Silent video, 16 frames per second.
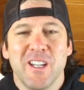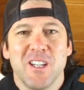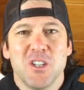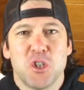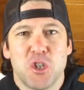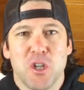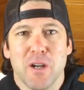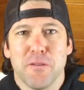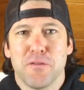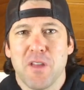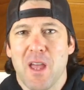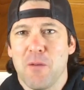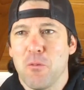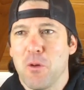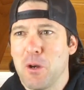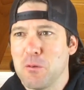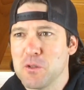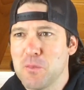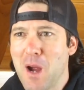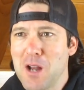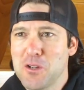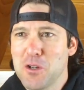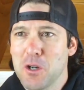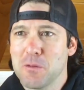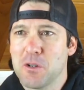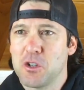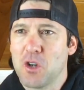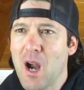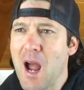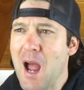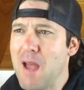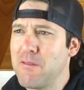shift, and when it was my turn to
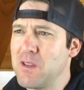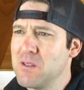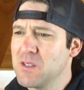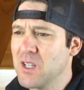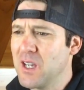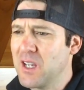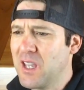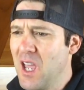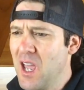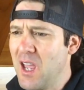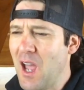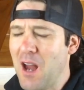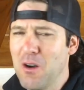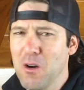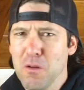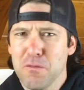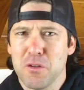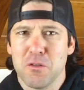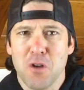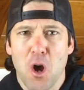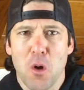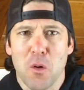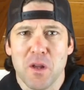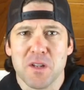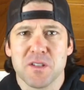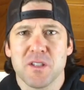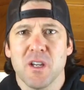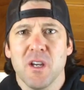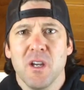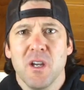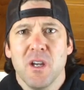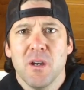drive, he's like, "Hey, I don't know if you noticed,
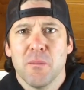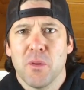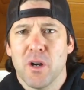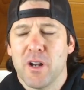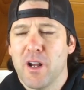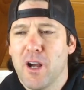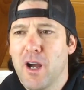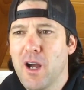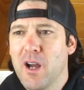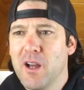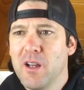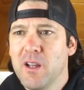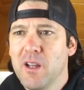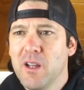but